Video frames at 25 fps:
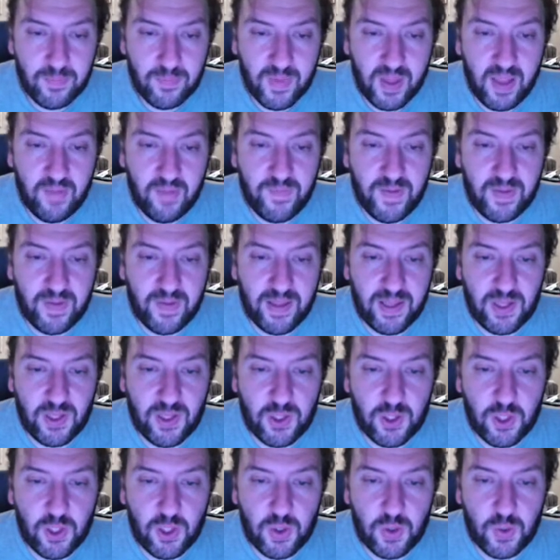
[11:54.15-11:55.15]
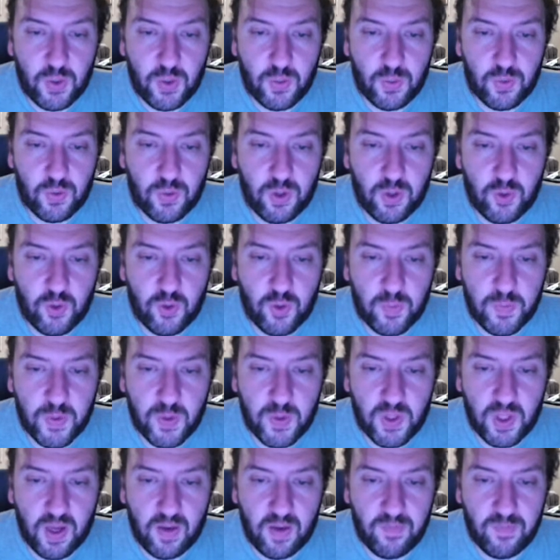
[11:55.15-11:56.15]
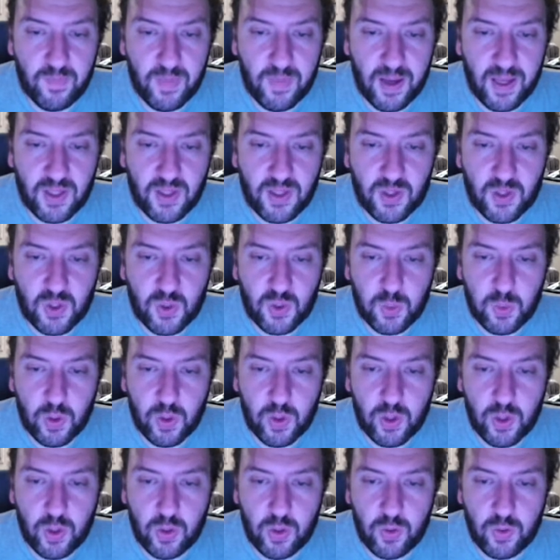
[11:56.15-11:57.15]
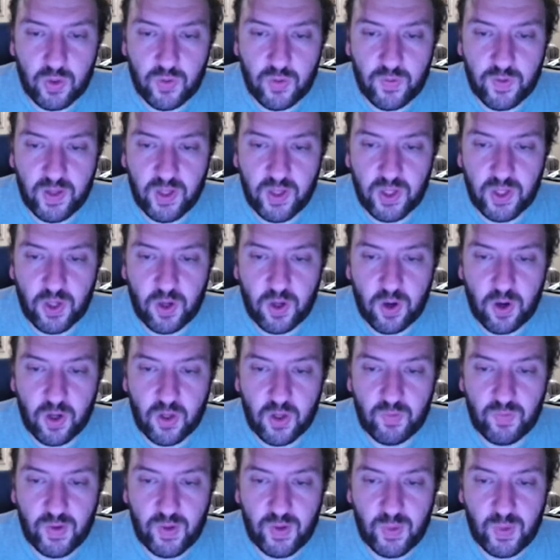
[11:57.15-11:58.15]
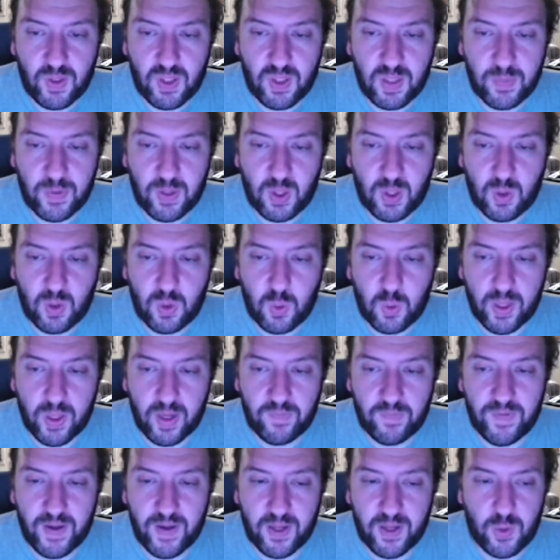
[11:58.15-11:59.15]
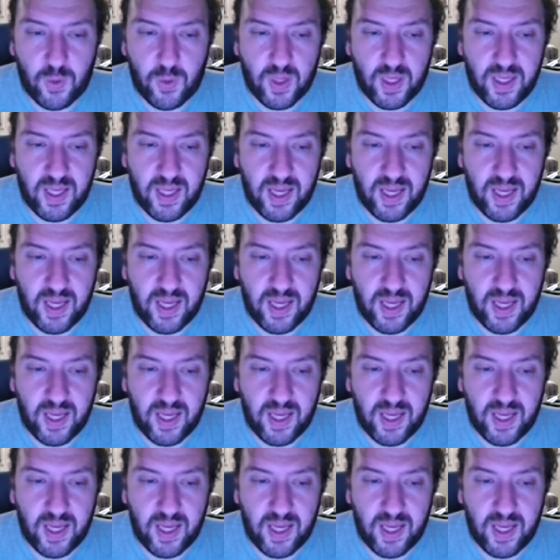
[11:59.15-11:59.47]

if at least 2 attributes of monsters were used for this card's Ritual Summon quick effect, you can